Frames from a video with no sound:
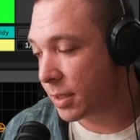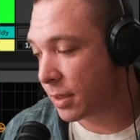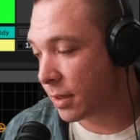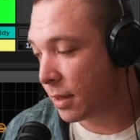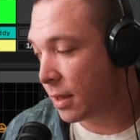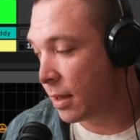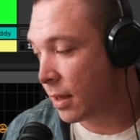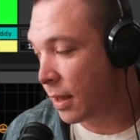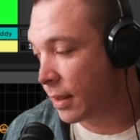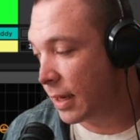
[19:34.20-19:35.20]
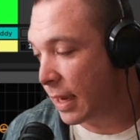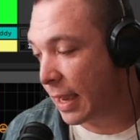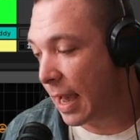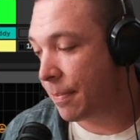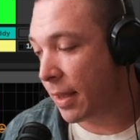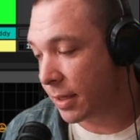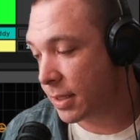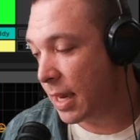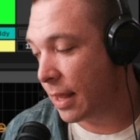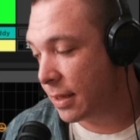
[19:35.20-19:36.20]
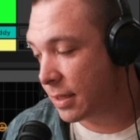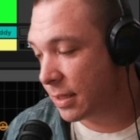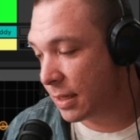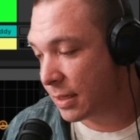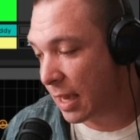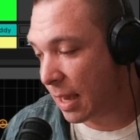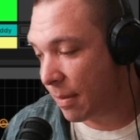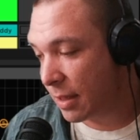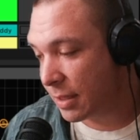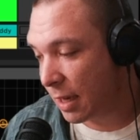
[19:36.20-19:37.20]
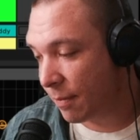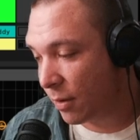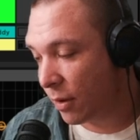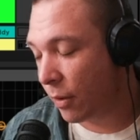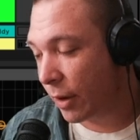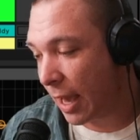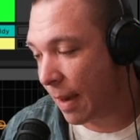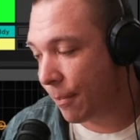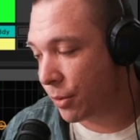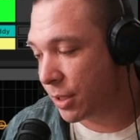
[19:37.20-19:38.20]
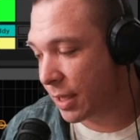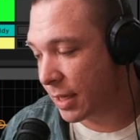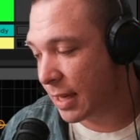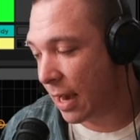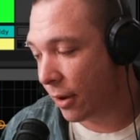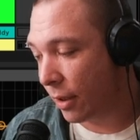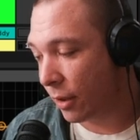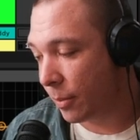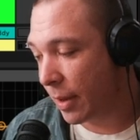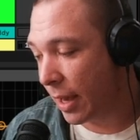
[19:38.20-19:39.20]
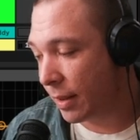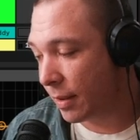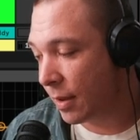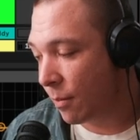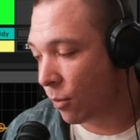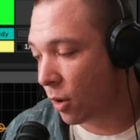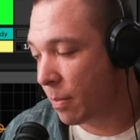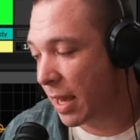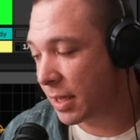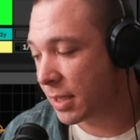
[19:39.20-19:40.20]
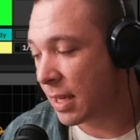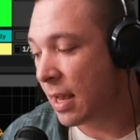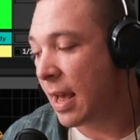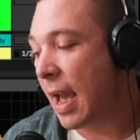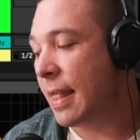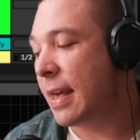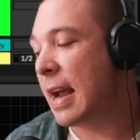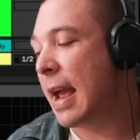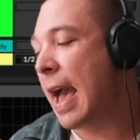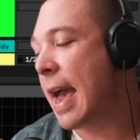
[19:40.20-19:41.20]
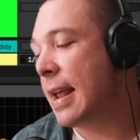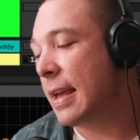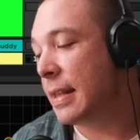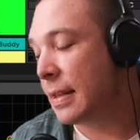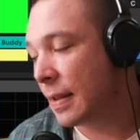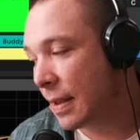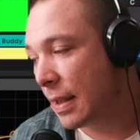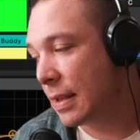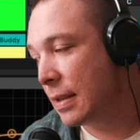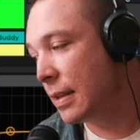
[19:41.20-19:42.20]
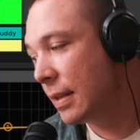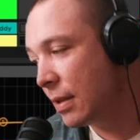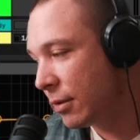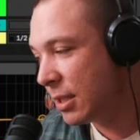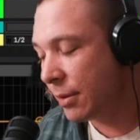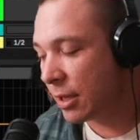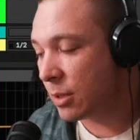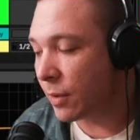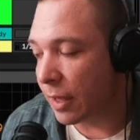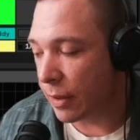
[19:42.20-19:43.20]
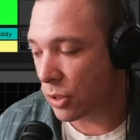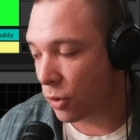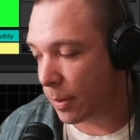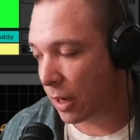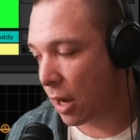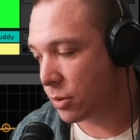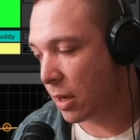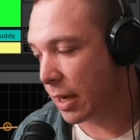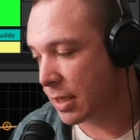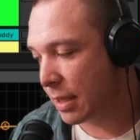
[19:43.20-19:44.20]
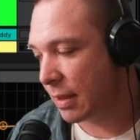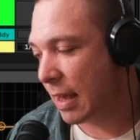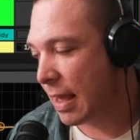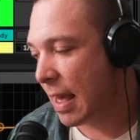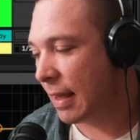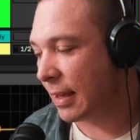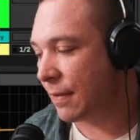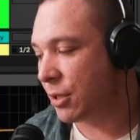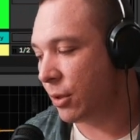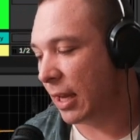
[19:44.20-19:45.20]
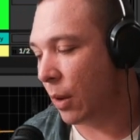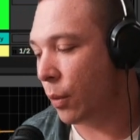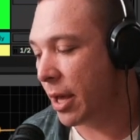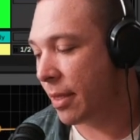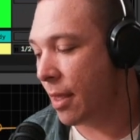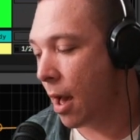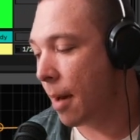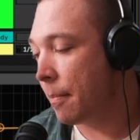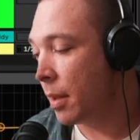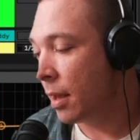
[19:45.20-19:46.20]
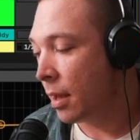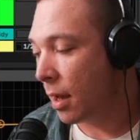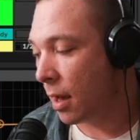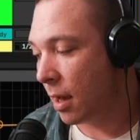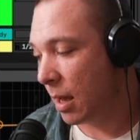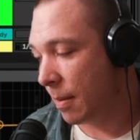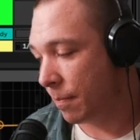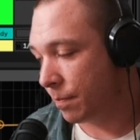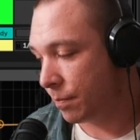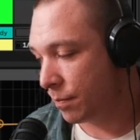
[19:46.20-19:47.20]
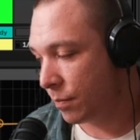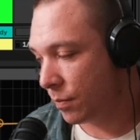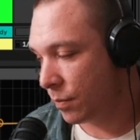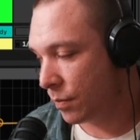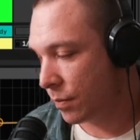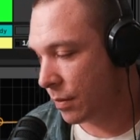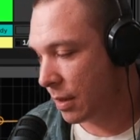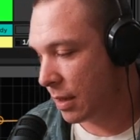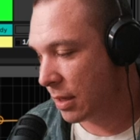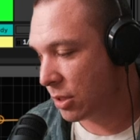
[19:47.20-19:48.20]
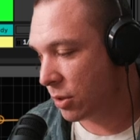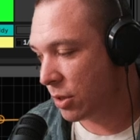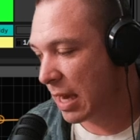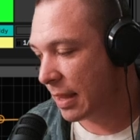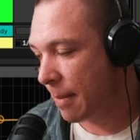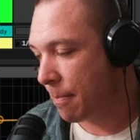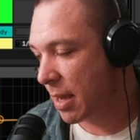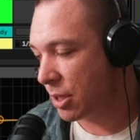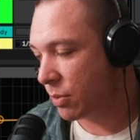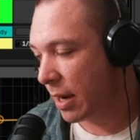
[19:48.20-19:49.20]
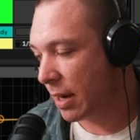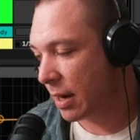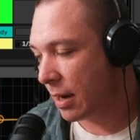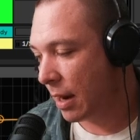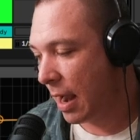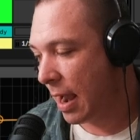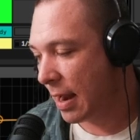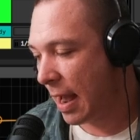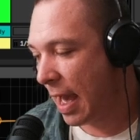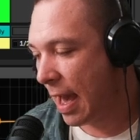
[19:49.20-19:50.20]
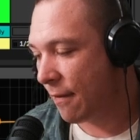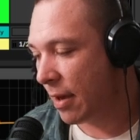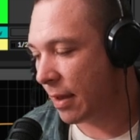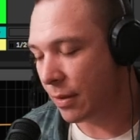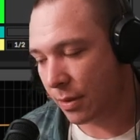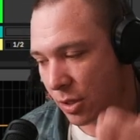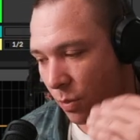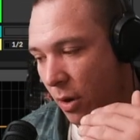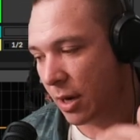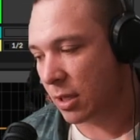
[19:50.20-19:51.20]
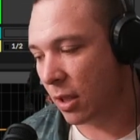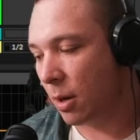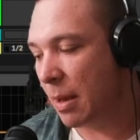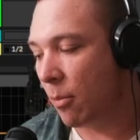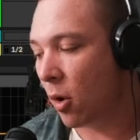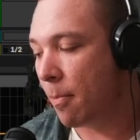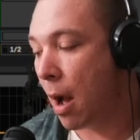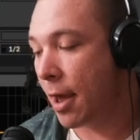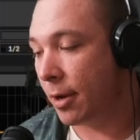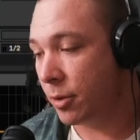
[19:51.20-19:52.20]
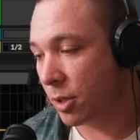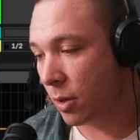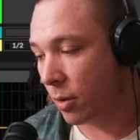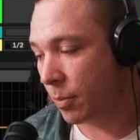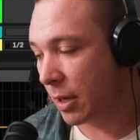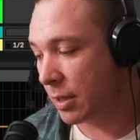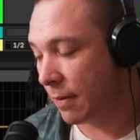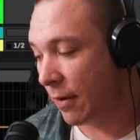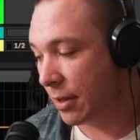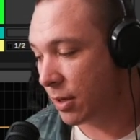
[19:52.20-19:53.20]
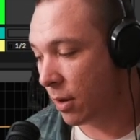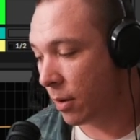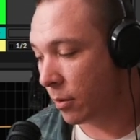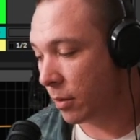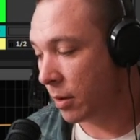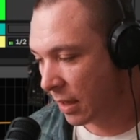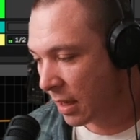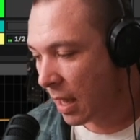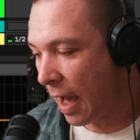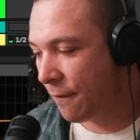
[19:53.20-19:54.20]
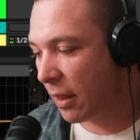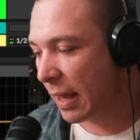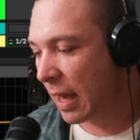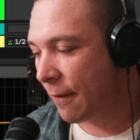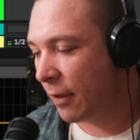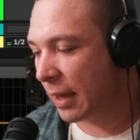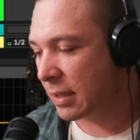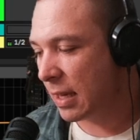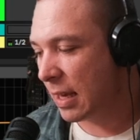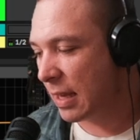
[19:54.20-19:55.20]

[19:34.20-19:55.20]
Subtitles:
I think I kept this. Yeah, this is the same except okay, I boosted this out a little bit. More mix, and then I added. See, this is what's cool about Cosrock is it gives you like a width knob. So you got the mids right here, and I have it so where it's a little bit more mono. So because if I don't, I feel like it's.